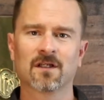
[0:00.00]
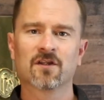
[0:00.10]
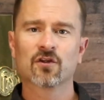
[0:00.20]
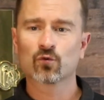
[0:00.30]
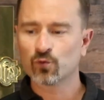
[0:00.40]

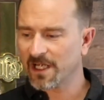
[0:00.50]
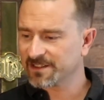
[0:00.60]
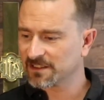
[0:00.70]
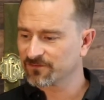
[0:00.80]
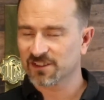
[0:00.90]
The
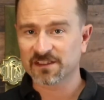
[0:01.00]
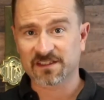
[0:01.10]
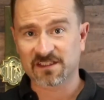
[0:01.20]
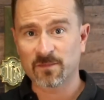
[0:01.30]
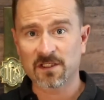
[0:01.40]
rest of
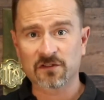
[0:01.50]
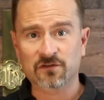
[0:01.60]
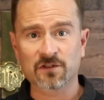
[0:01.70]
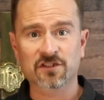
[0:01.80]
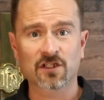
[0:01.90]
Jesus'
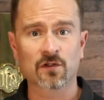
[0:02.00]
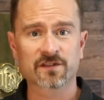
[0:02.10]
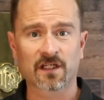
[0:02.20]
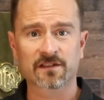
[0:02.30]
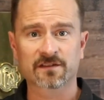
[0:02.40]
ministry shows
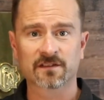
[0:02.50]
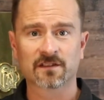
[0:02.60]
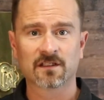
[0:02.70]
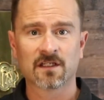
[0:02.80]
us